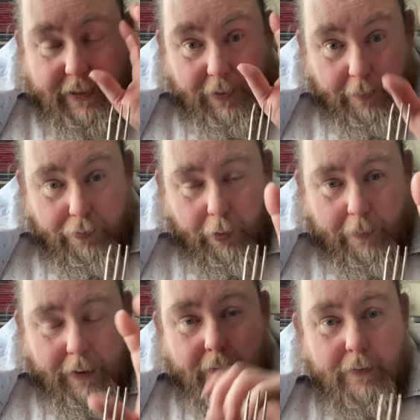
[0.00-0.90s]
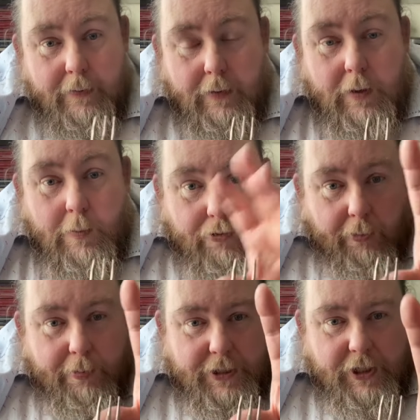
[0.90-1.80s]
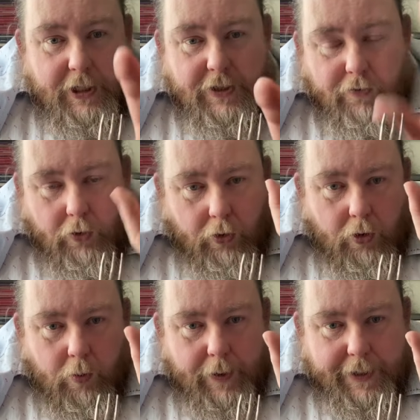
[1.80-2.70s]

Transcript: It's a proper size fork with a